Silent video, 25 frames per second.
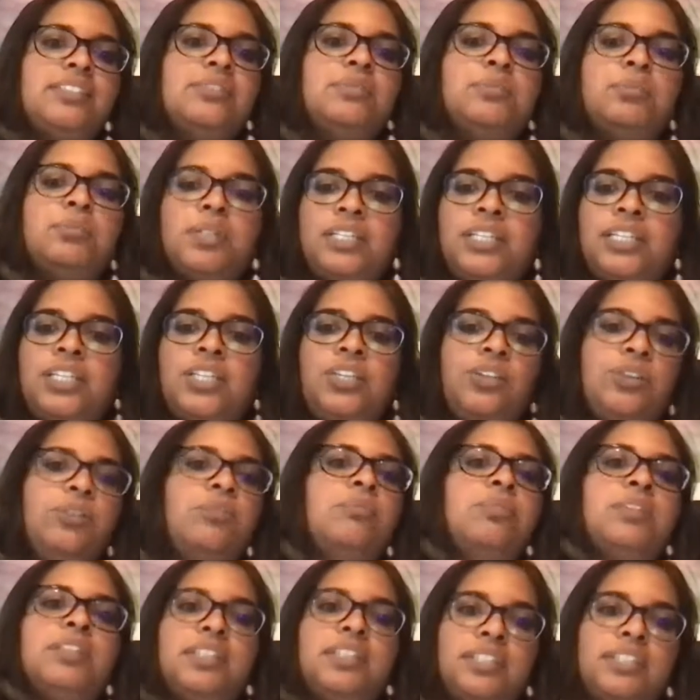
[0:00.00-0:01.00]
what a
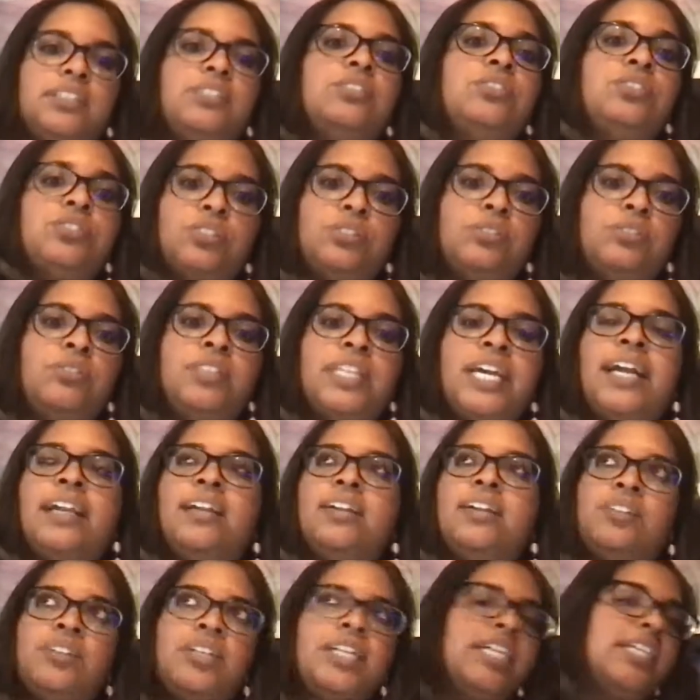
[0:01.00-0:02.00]
human can do, that
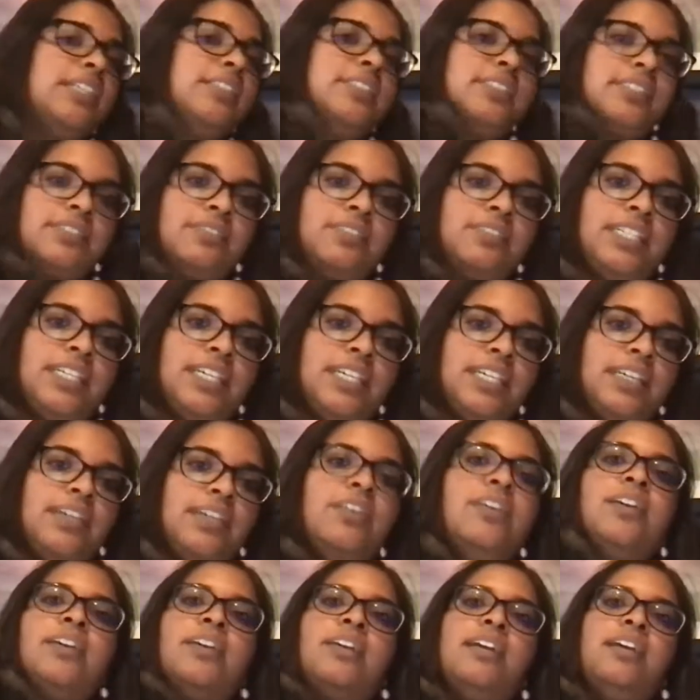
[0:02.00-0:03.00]

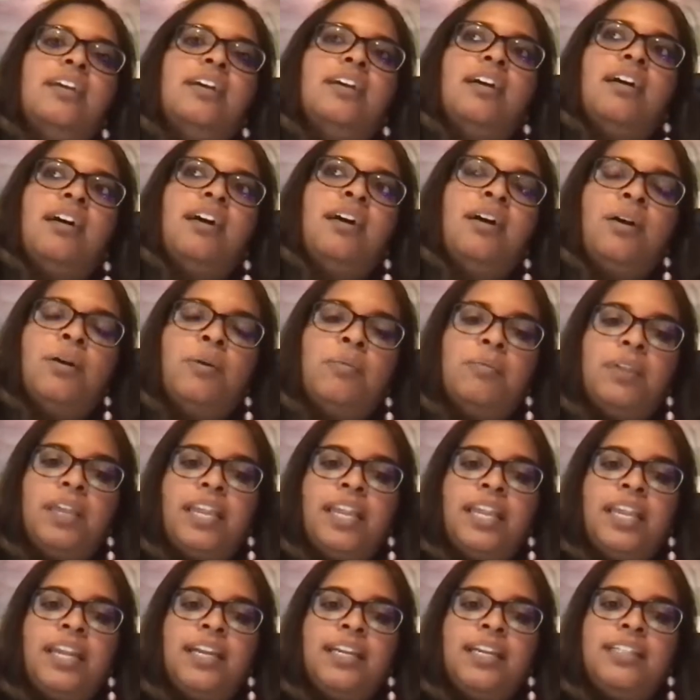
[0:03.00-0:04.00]
creativity.
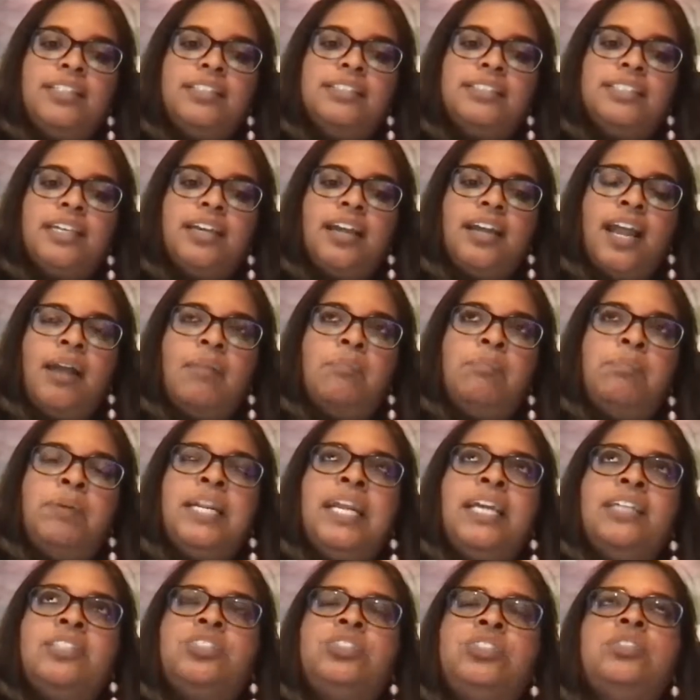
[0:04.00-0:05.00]
But
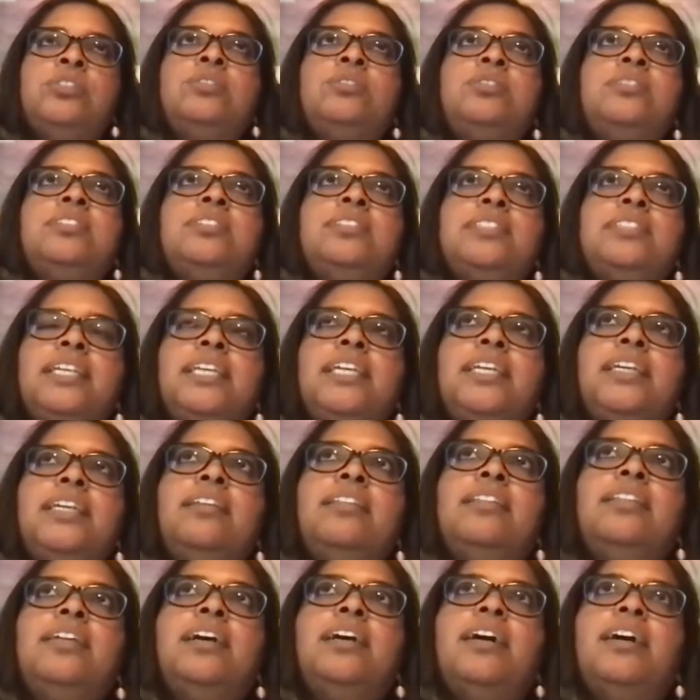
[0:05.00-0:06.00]
I do see
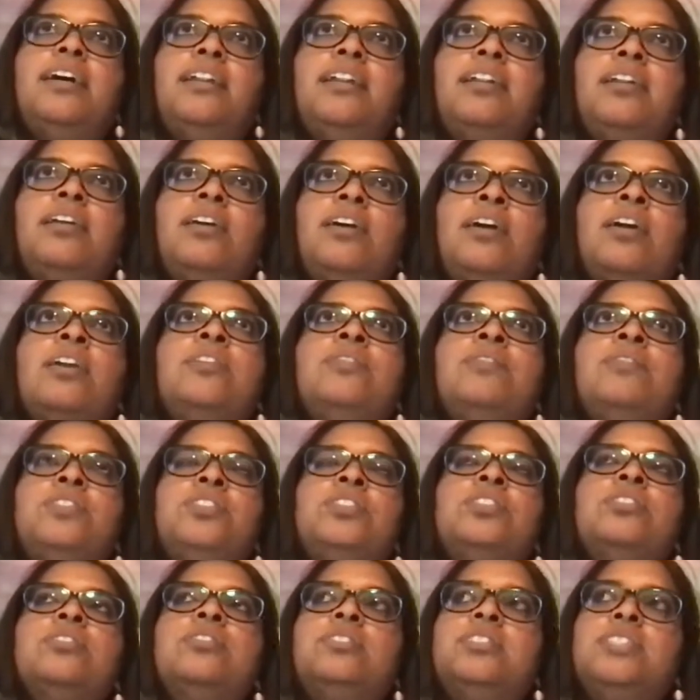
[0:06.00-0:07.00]
that
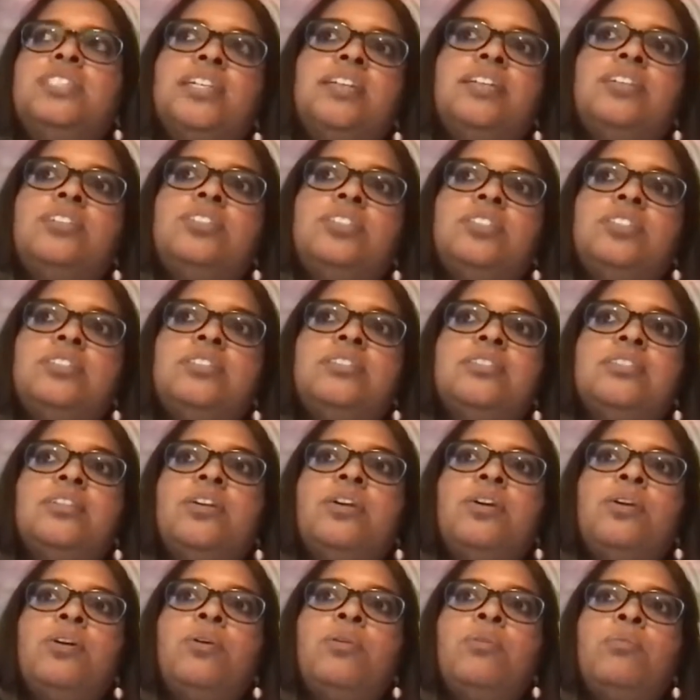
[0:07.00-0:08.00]
artificial intelligence
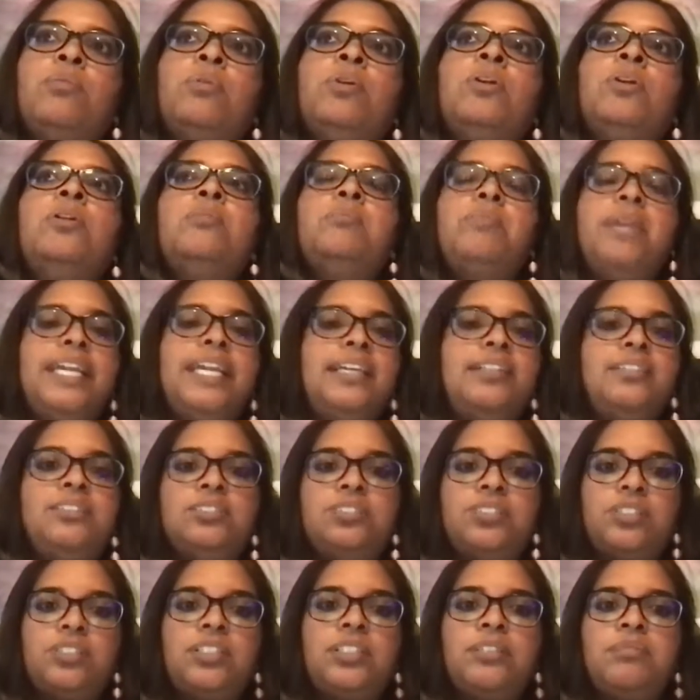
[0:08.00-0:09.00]
will make
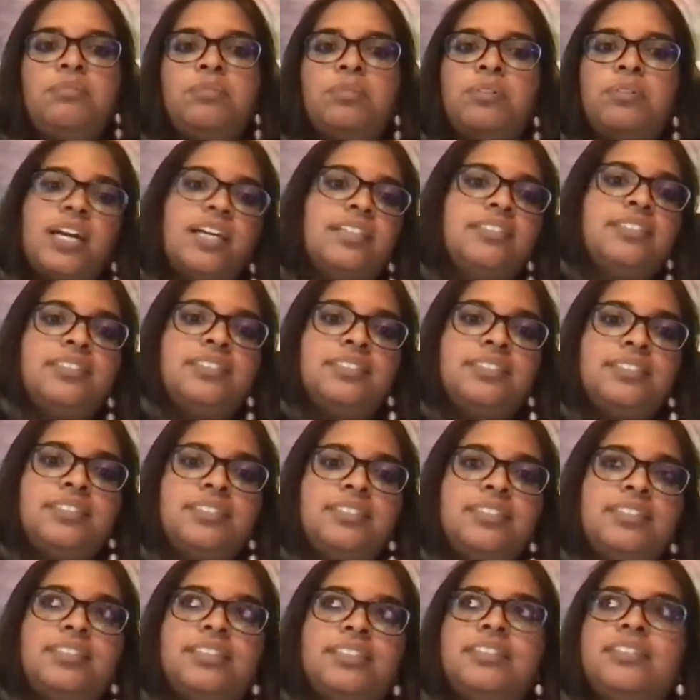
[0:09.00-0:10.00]
certain
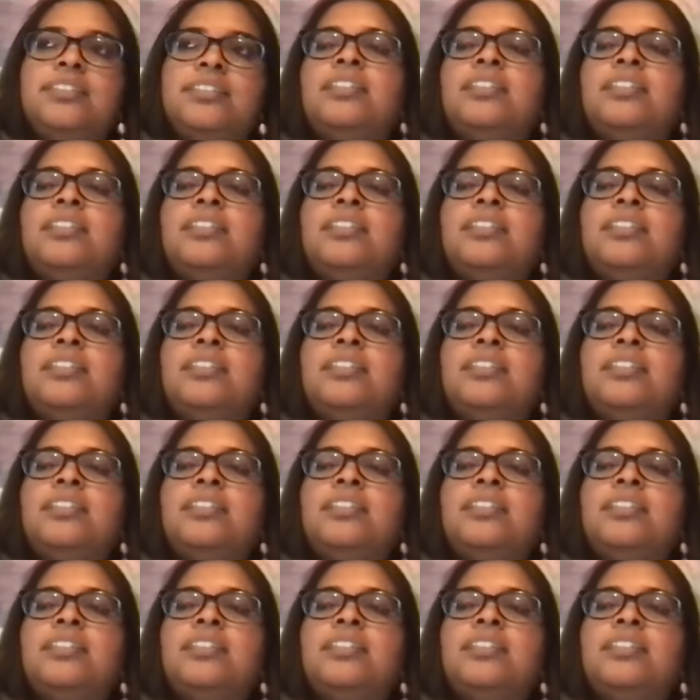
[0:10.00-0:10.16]
processes,